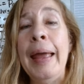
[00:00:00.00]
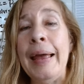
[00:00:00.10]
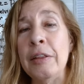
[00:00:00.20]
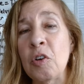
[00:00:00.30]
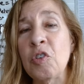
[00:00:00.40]

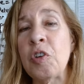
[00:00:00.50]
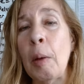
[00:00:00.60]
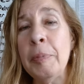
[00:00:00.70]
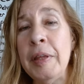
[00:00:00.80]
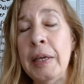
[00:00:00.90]
and there's
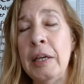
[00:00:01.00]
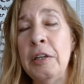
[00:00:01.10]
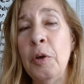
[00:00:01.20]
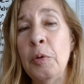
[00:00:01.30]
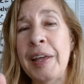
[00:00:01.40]
something in
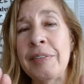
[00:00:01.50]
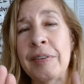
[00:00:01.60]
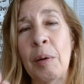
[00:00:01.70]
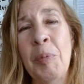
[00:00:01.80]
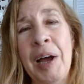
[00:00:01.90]
you that's
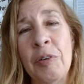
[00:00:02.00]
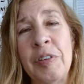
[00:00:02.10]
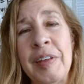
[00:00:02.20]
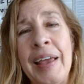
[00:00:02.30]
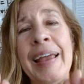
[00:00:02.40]
somehow
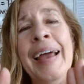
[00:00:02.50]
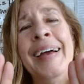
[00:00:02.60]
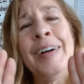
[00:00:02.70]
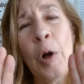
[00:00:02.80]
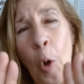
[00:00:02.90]
saying,
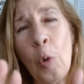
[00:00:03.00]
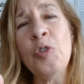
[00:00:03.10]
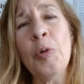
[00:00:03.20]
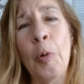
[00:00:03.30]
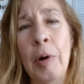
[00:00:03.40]
hold
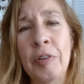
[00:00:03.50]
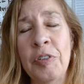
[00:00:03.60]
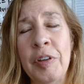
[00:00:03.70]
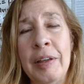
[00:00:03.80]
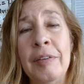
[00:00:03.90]
your
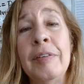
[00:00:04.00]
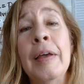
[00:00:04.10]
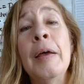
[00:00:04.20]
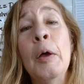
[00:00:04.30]
horses.